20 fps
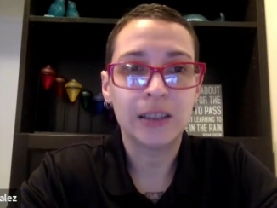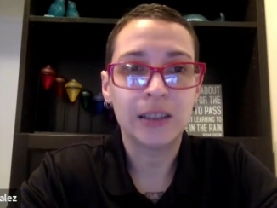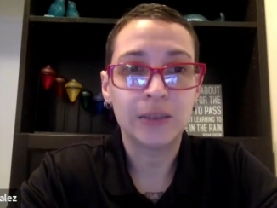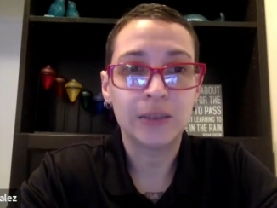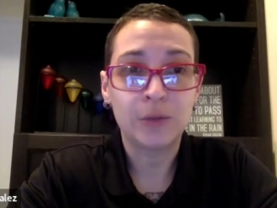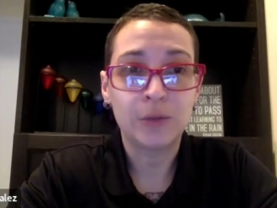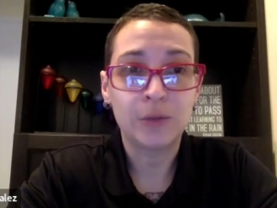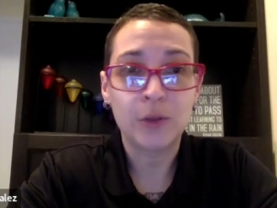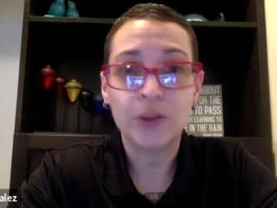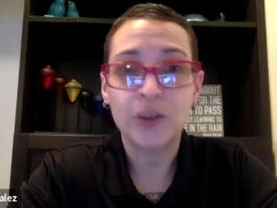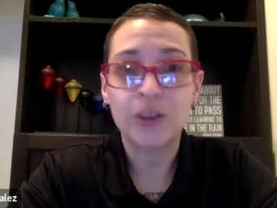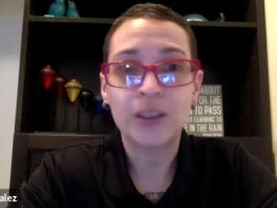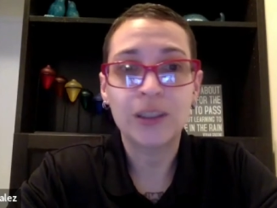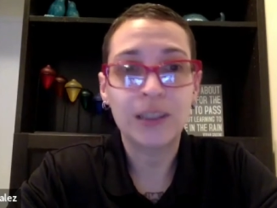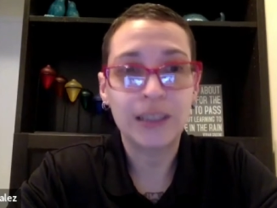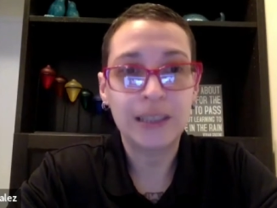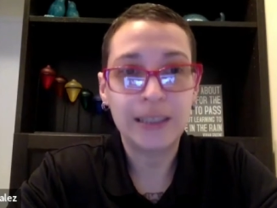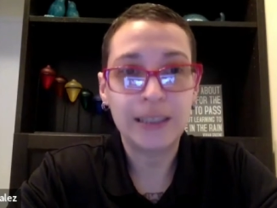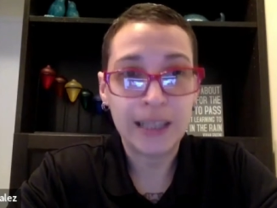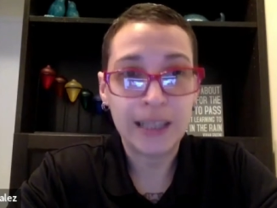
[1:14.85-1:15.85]

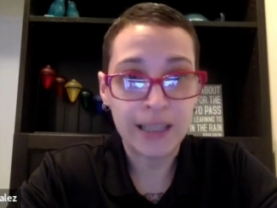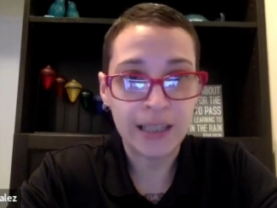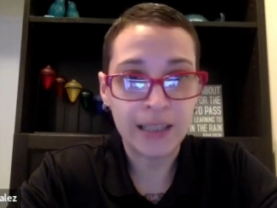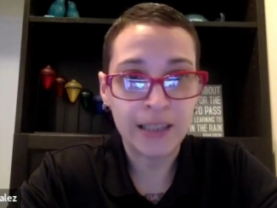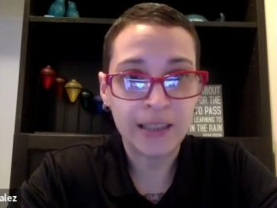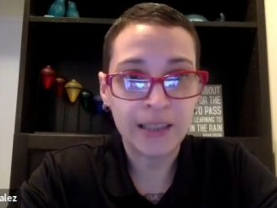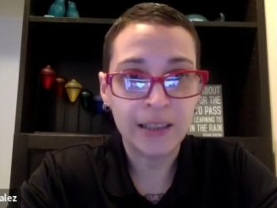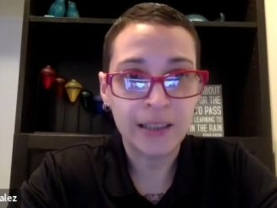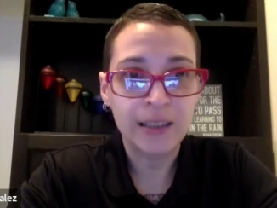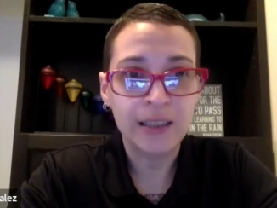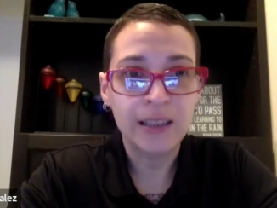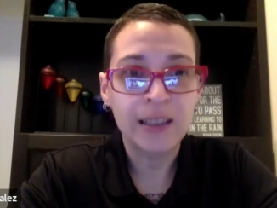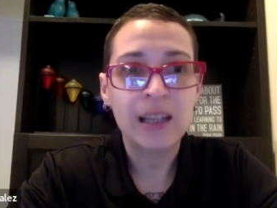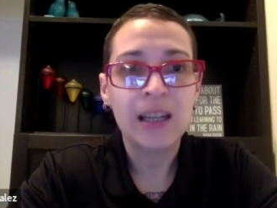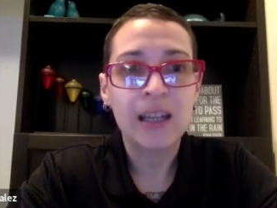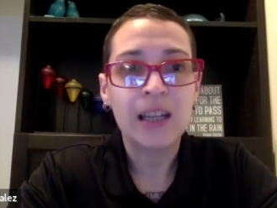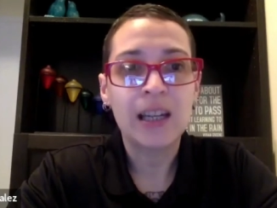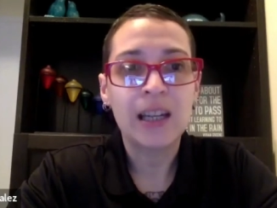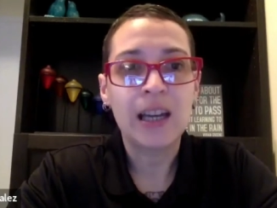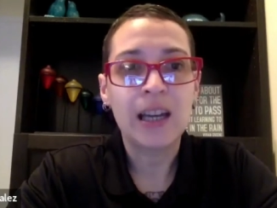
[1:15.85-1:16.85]
unfortunately died
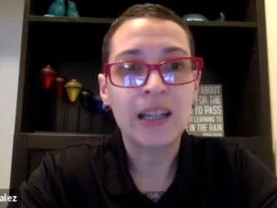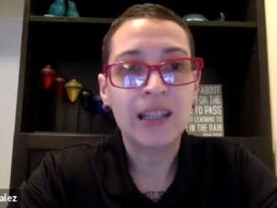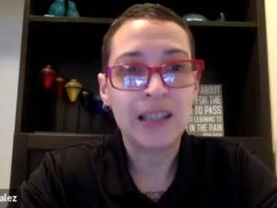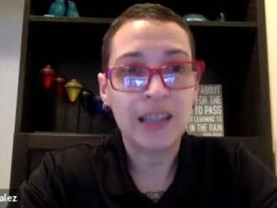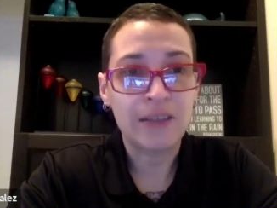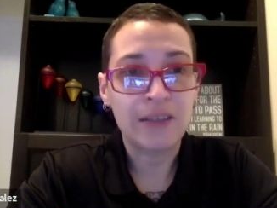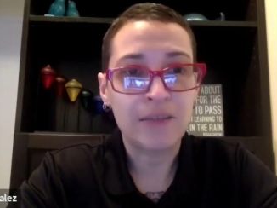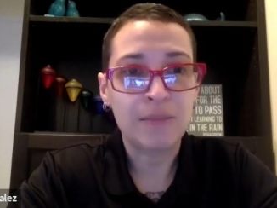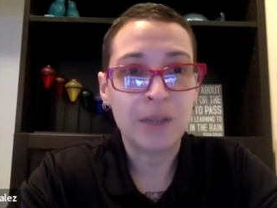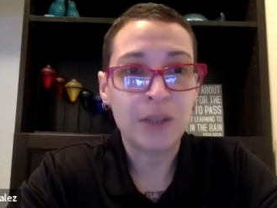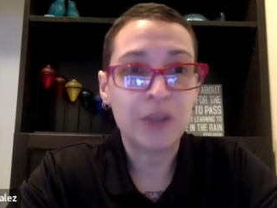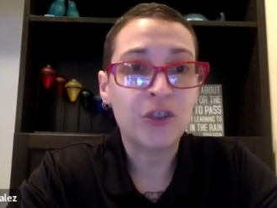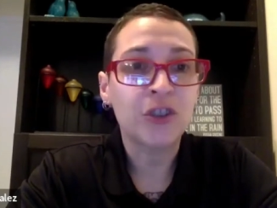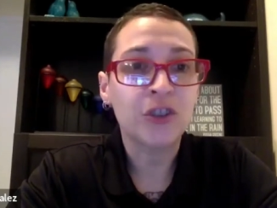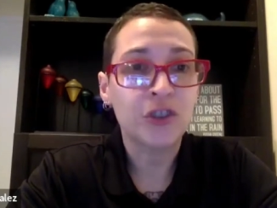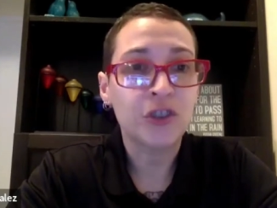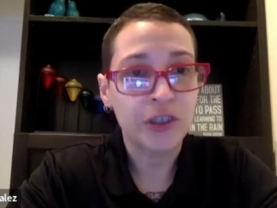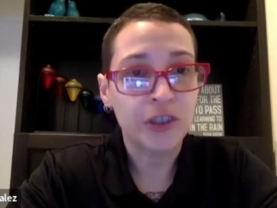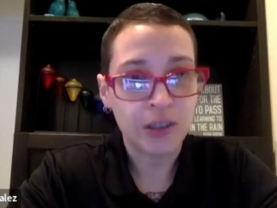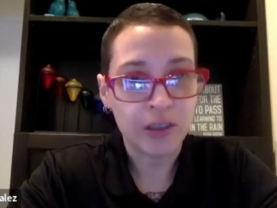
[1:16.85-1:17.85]
and left my
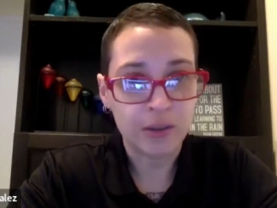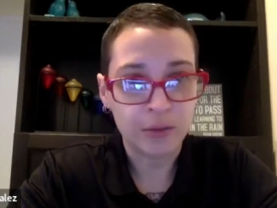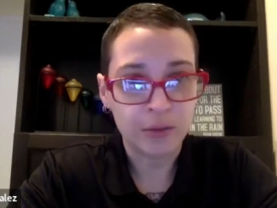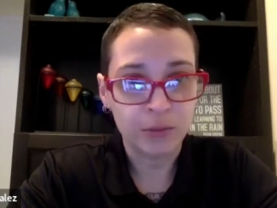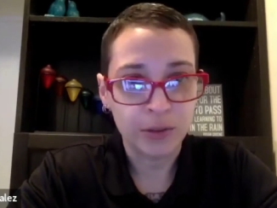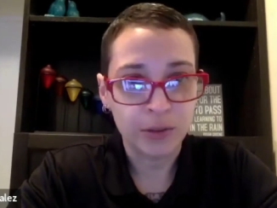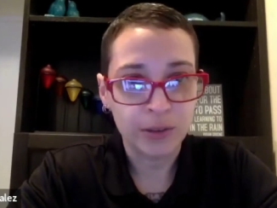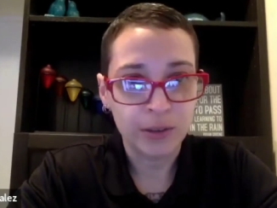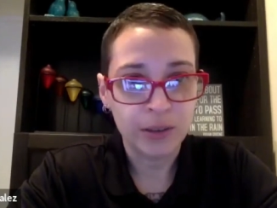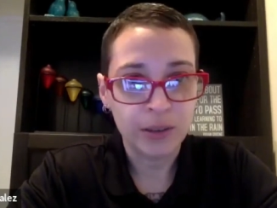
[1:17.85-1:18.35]
children alone.